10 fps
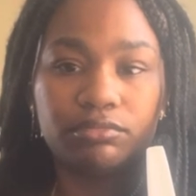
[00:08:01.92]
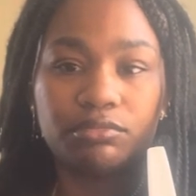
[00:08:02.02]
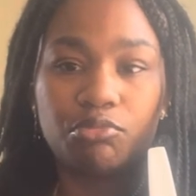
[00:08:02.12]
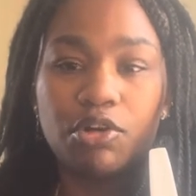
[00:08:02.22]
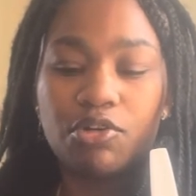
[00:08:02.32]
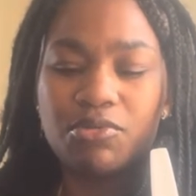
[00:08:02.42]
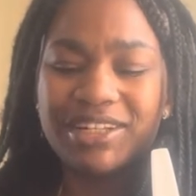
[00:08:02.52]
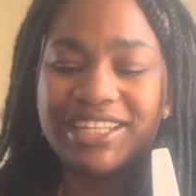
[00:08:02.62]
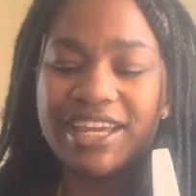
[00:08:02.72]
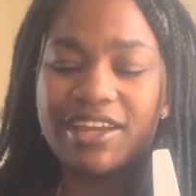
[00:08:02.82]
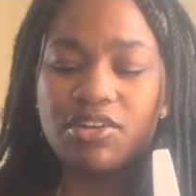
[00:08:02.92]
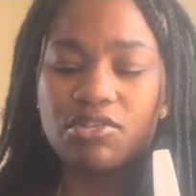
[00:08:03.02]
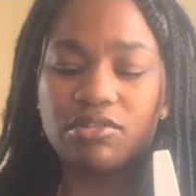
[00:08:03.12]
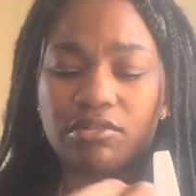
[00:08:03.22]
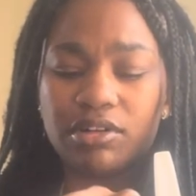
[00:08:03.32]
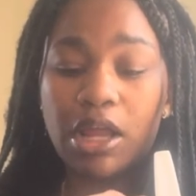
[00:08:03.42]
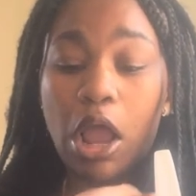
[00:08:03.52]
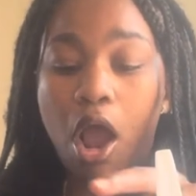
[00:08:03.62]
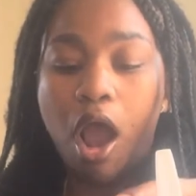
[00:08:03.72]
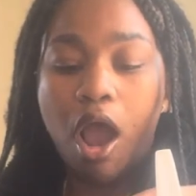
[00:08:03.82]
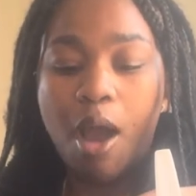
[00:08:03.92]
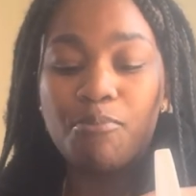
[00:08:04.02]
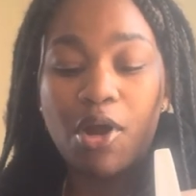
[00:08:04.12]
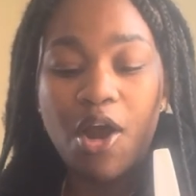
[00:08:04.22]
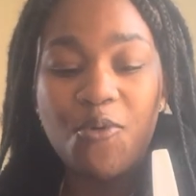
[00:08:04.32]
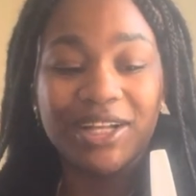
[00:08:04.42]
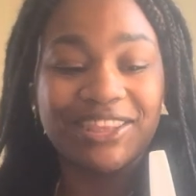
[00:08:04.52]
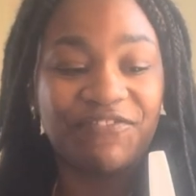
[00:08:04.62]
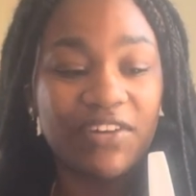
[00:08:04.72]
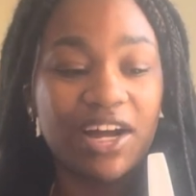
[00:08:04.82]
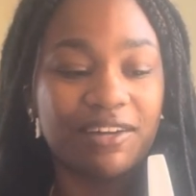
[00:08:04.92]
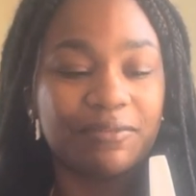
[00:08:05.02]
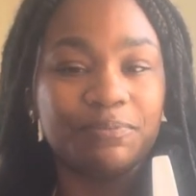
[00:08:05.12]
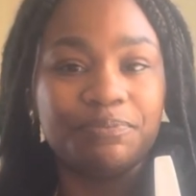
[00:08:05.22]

Bro, what the hell? Bro, what the fuck?